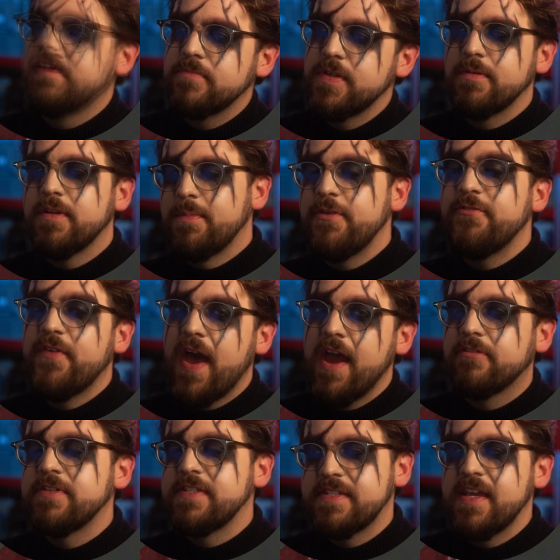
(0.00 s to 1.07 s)
So I'm going to be
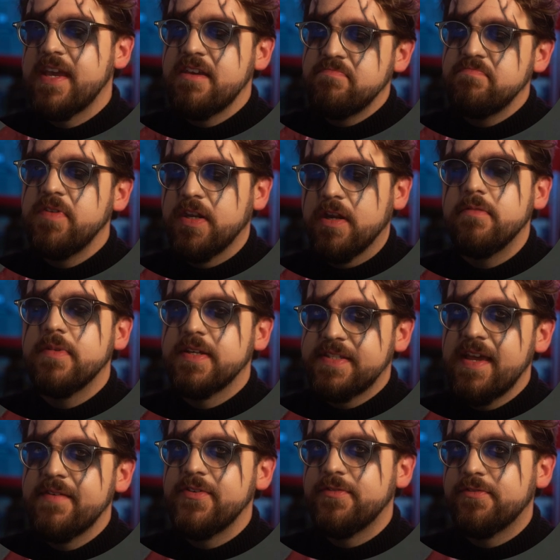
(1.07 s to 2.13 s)
fair and say, you know, a
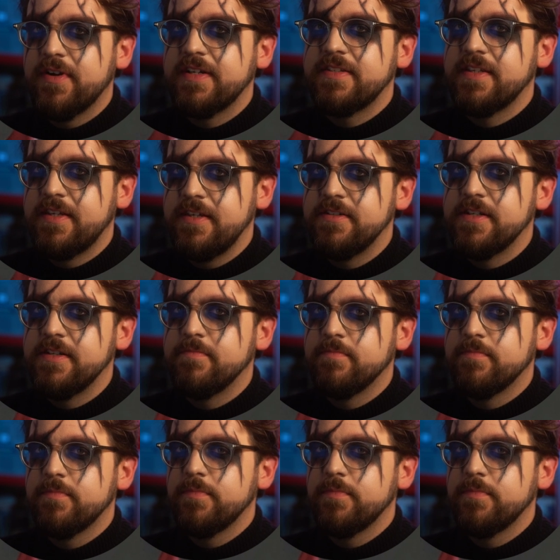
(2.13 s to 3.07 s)
7 for execution.